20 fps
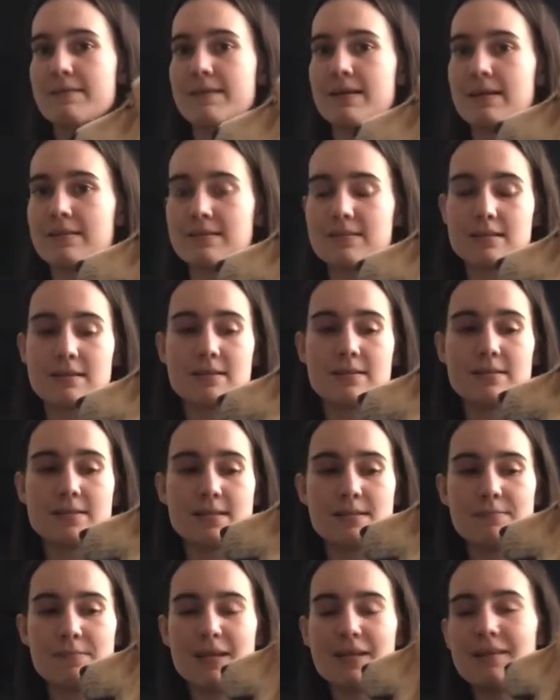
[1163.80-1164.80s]
Stars
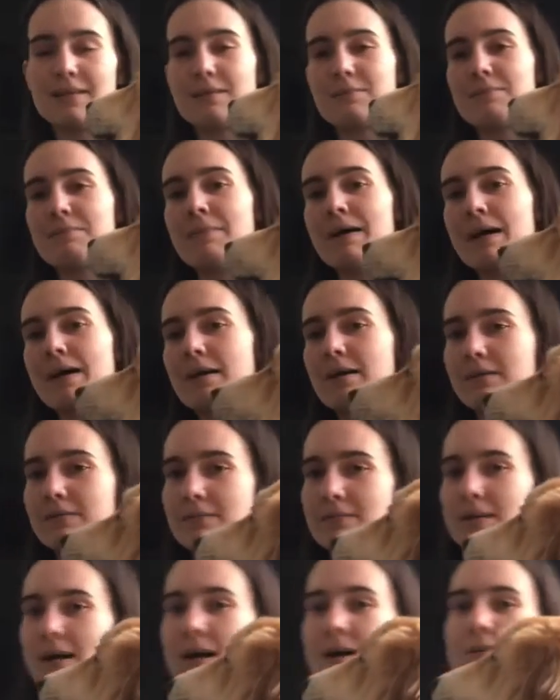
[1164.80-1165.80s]
and made about
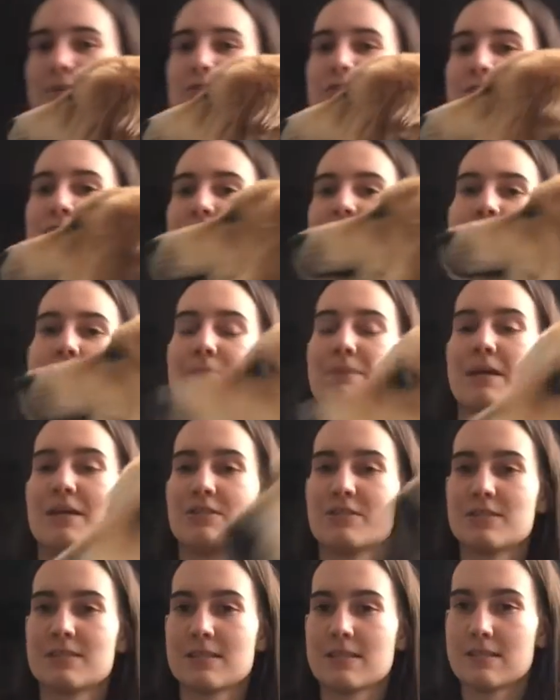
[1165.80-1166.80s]
150
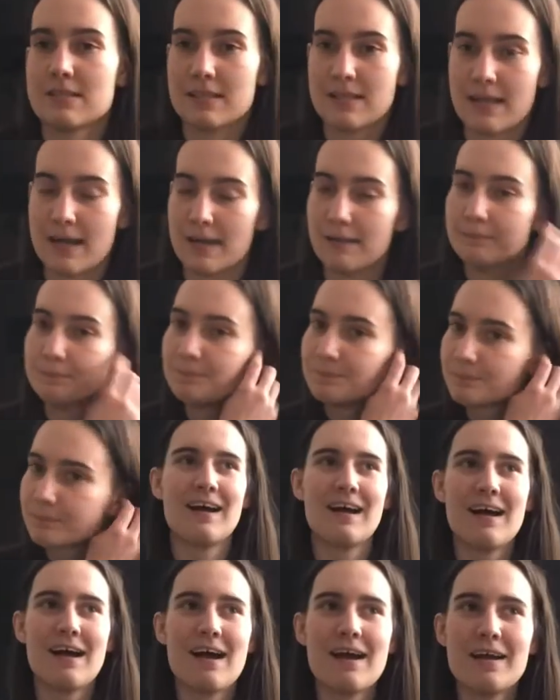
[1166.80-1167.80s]
pages into that.
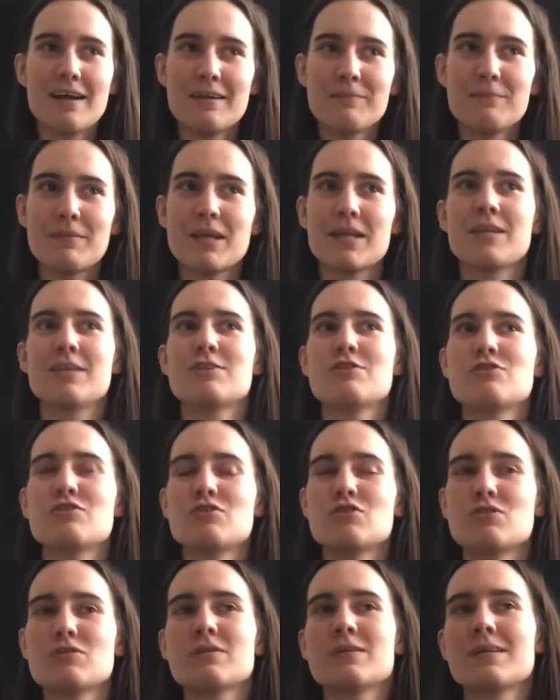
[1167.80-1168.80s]
I'm
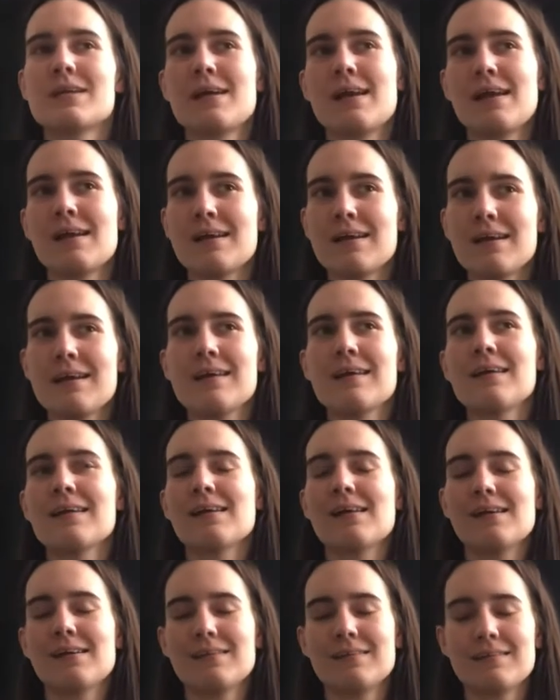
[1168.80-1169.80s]
enjoying it.
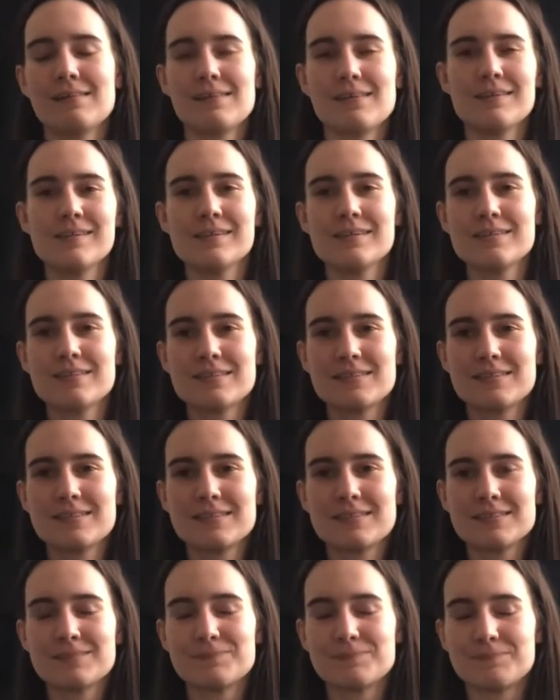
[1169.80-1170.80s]
I think
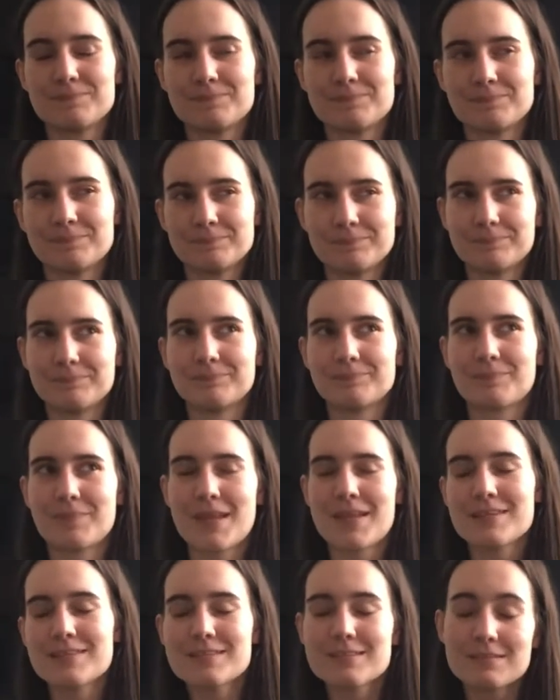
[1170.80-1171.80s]
it's
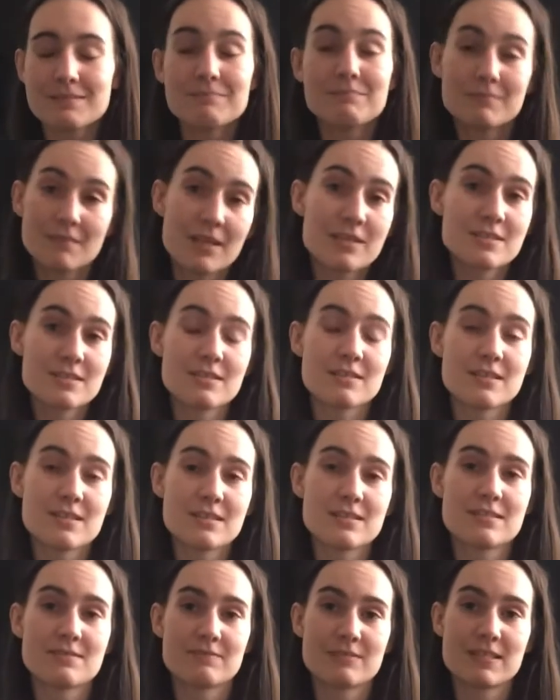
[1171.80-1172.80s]
a
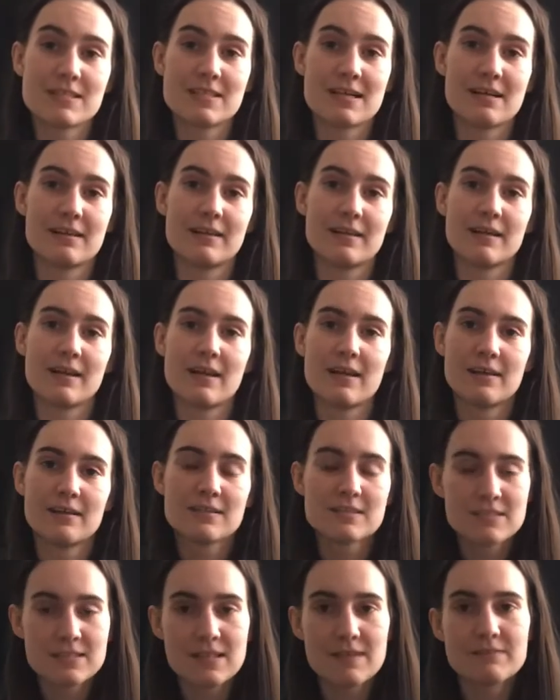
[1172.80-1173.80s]
decent retelling, and
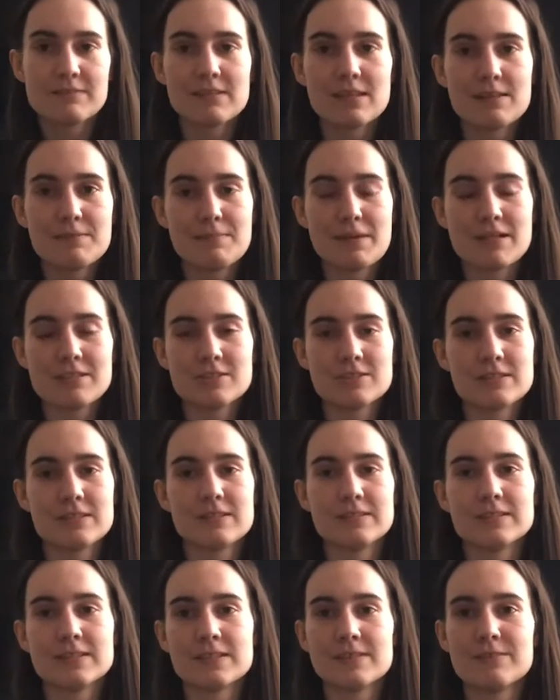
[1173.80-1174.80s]
it's definitely
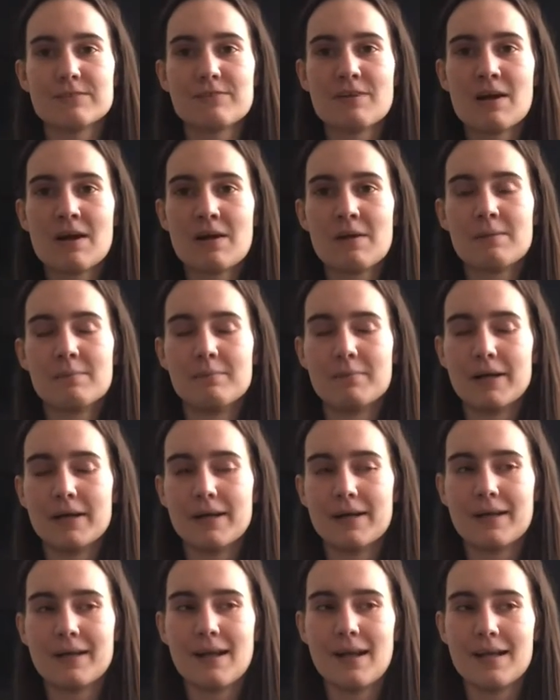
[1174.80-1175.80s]
imaginative,
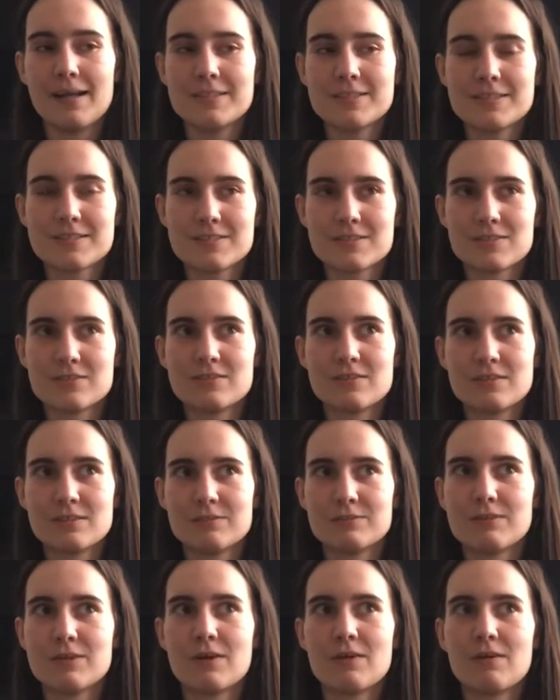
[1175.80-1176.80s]
but I just
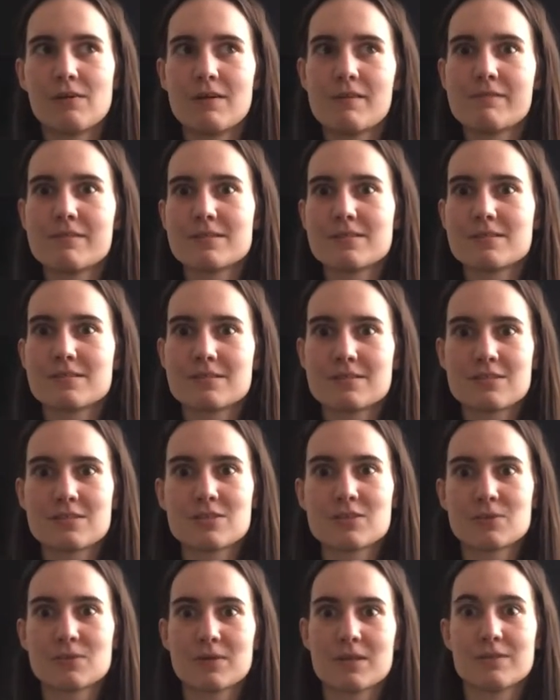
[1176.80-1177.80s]
don't know if this is the
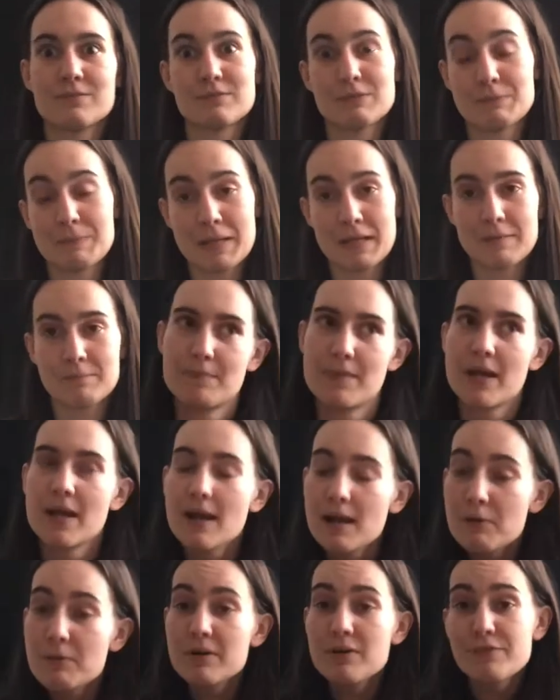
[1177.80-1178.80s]
story for me. And
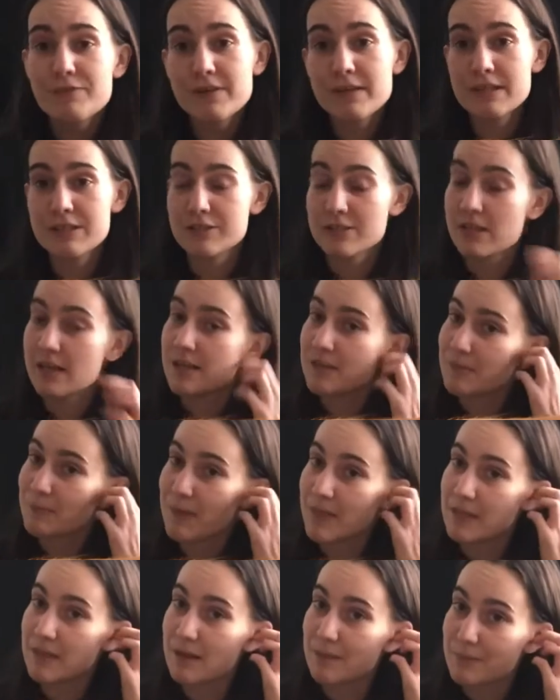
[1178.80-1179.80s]
I will finish it. It
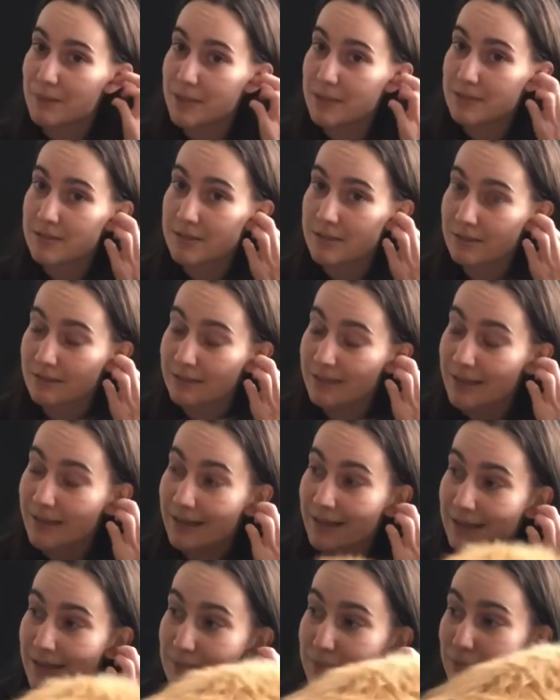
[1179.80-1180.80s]
might not be until like
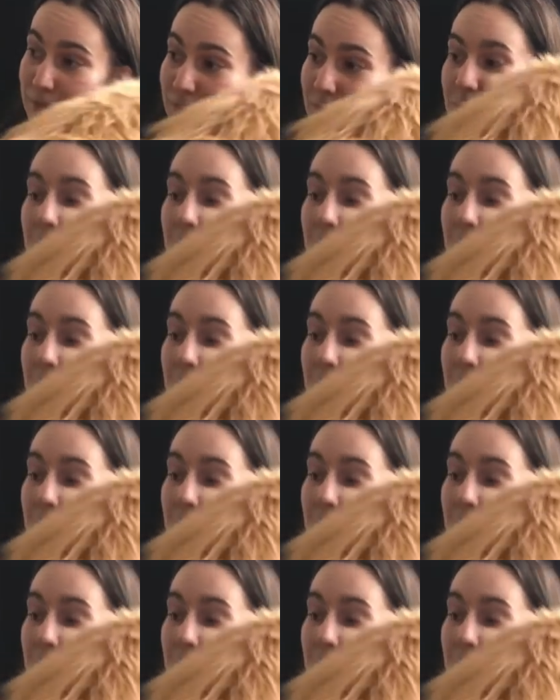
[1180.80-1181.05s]
April,